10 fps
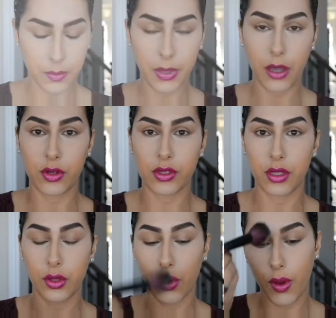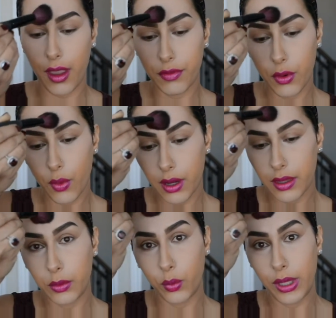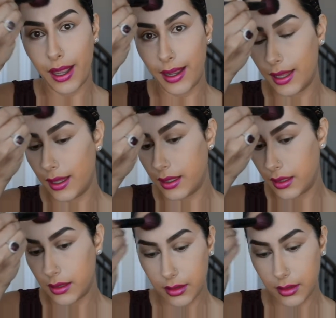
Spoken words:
powder is going to go everywhere that we highlighted.